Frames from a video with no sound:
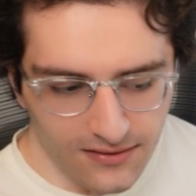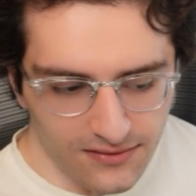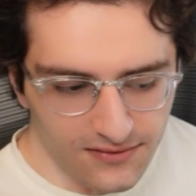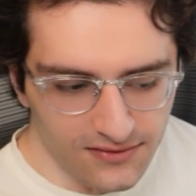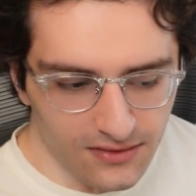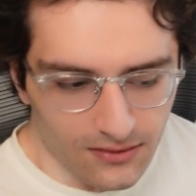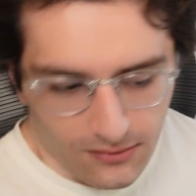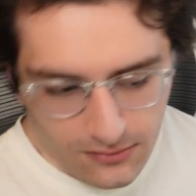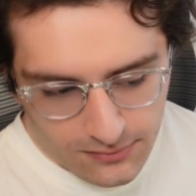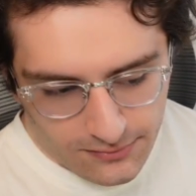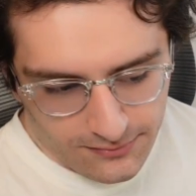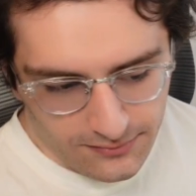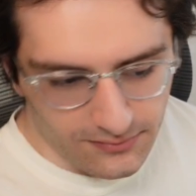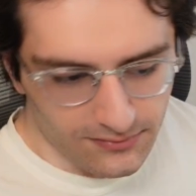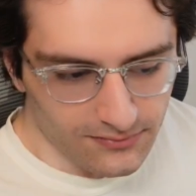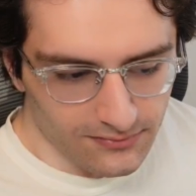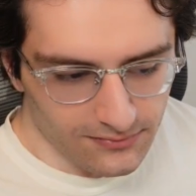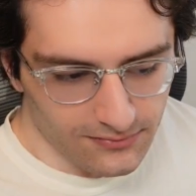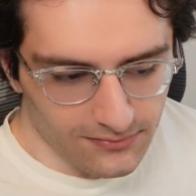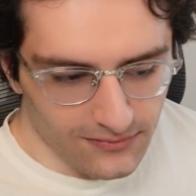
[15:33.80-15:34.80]
So,
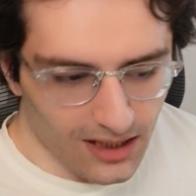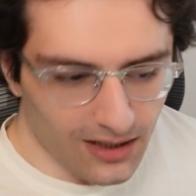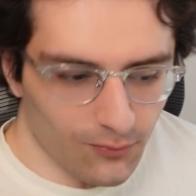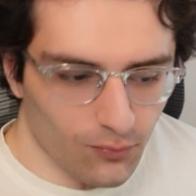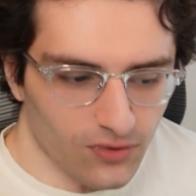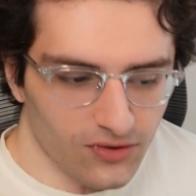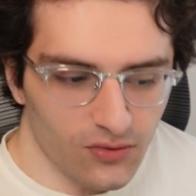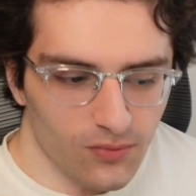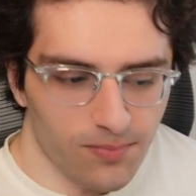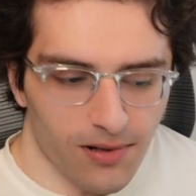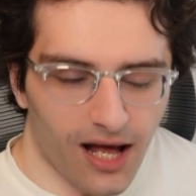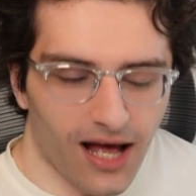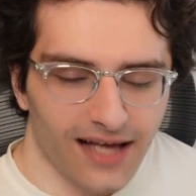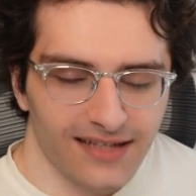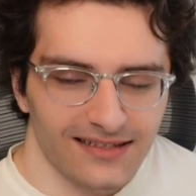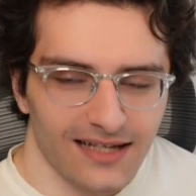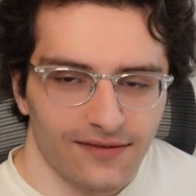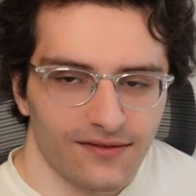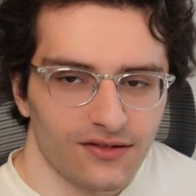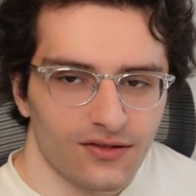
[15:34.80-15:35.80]
what do
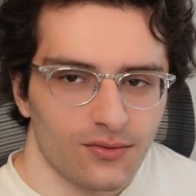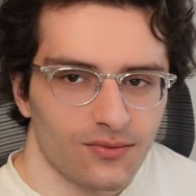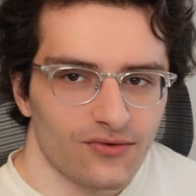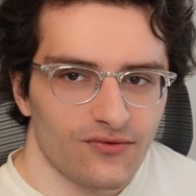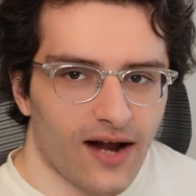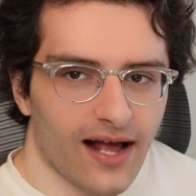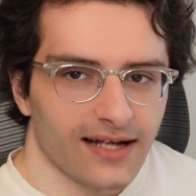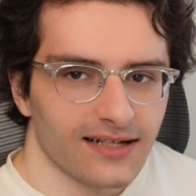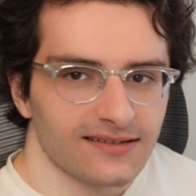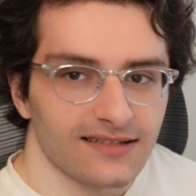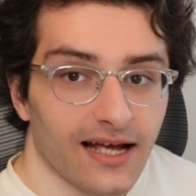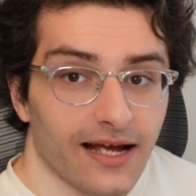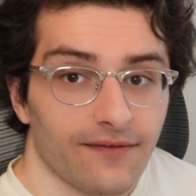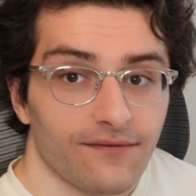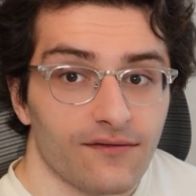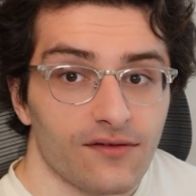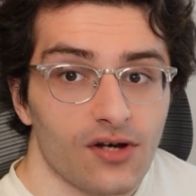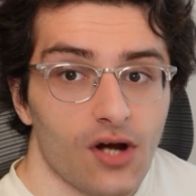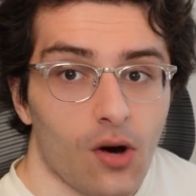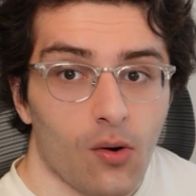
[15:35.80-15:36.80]
pies have to do with dragons? I
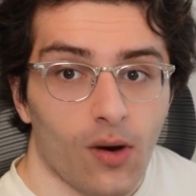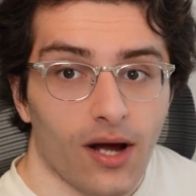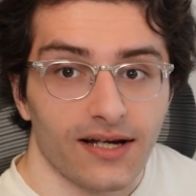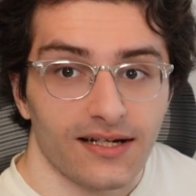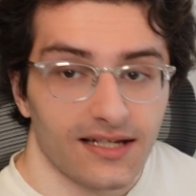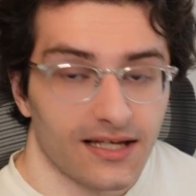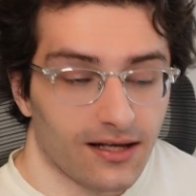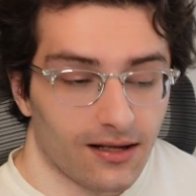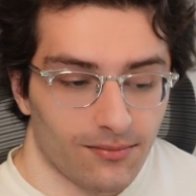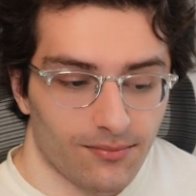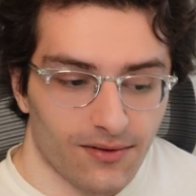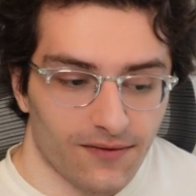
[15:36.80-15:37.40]
have no idea.